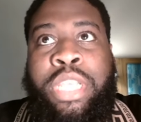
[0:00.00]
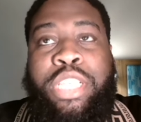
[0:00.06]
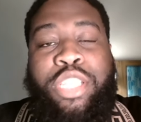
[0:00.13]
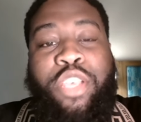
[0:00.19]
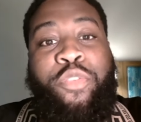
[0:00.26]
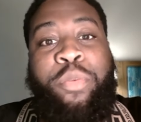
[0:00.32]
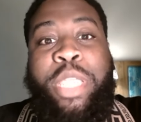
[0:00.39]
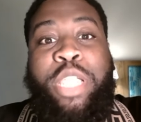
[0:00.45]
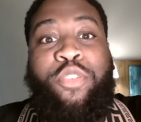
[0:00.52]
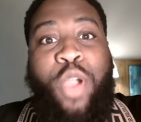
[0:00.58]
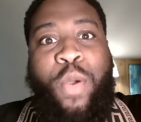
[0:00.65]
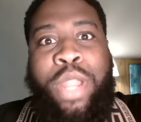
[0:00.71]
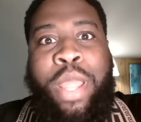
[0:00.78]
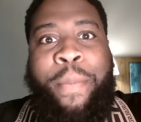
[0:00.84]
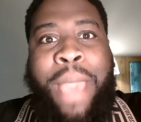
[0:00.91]
so for me
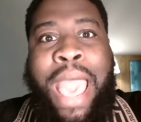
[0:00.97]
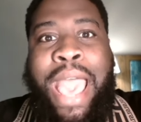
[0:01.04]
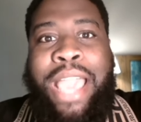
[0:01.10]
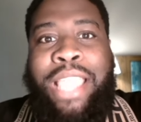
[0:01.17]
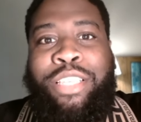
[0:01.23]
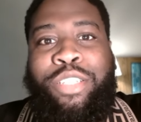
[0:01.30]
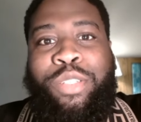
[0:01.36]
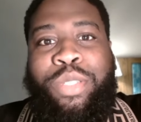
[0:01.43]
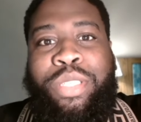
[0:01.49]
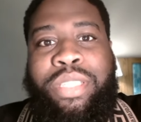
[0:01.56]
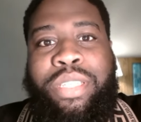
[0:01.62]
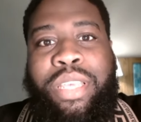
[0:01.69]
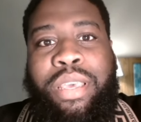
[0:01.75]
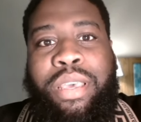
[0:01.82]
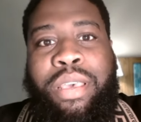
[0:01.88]
growing up, I used
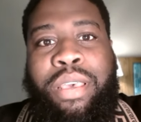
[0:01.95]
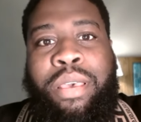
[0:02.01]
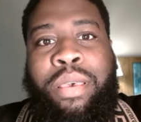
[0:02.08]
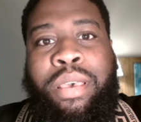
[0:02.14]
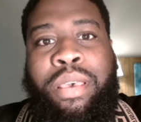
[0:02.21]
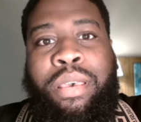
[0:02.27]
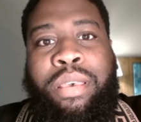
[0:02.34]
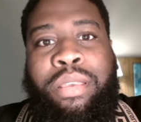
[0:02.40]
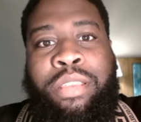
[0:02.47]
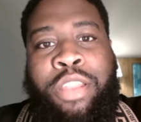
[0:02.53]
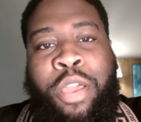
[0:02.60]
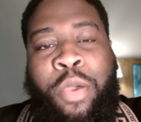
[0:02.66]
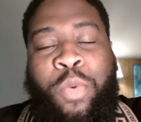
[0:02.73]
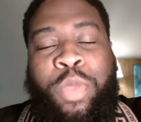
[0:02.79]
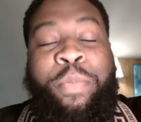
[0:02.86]
to, you
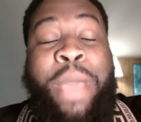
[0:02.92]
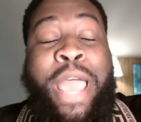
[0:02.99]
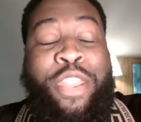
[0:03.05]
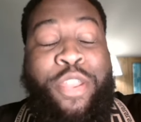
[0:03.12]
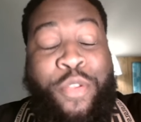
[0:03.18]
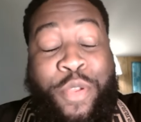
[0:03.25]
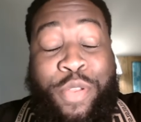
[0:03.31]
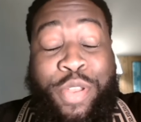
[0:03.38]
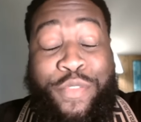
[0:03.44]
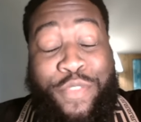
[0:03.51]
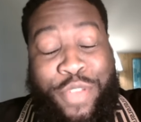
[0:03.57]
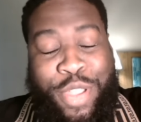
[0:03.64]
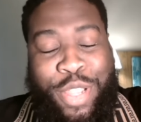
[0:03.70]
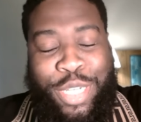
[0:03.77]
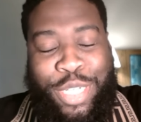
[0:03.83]
know, with my
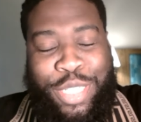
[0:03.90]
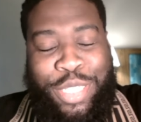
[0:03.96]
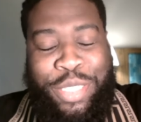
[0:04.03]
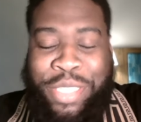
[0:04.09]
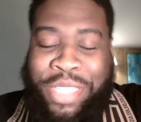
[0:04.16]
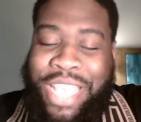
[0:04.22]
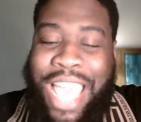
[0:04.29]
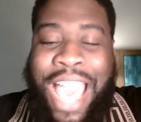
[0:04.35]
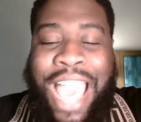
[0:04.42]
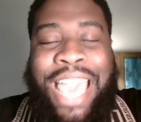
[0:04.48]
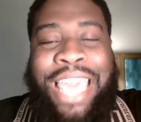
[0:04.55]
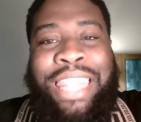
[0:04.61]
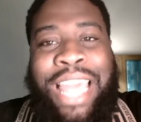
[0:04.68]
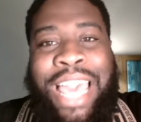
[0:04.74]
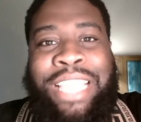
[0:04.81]
neurodivergence,
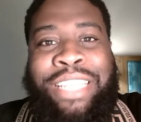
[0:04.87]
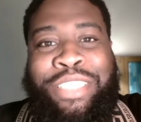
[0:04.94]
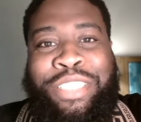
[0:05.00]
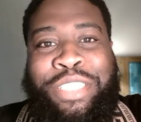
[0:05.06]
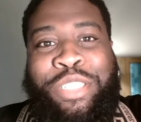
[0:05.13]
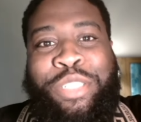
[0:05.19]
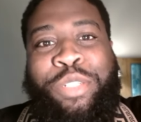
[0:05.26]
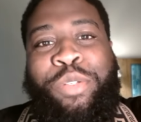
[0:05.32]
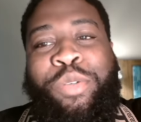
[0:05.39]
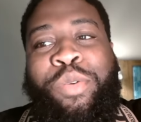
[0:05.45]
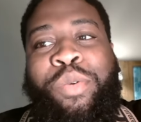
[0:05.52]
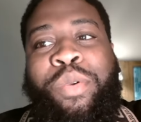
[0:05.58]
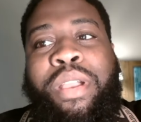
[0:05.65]
I like to